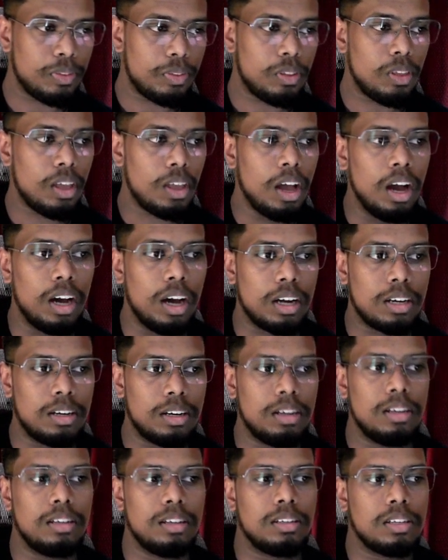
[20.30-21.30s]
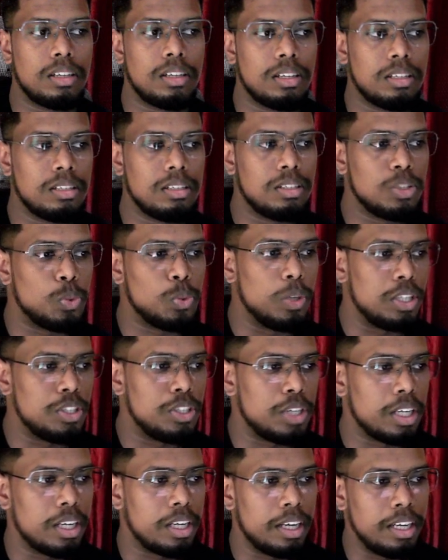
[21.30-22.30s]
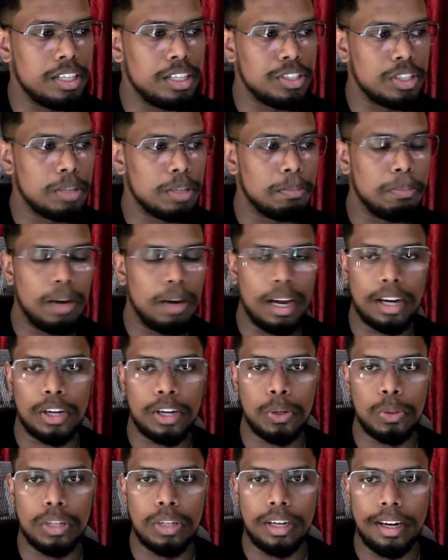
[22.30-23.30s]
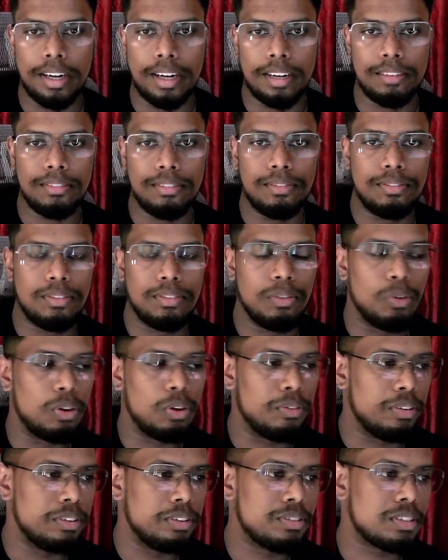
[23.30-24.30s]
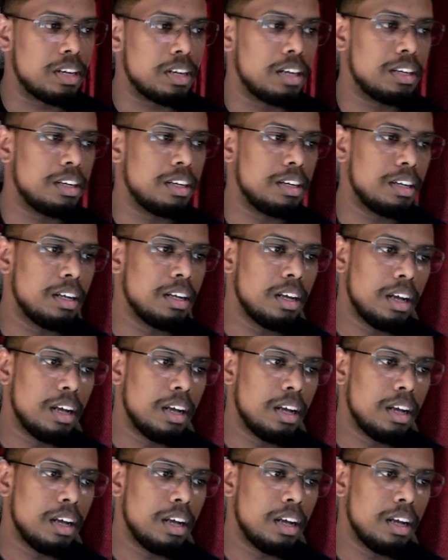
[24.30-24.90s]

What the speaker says: our switching engine back to the native what we have started,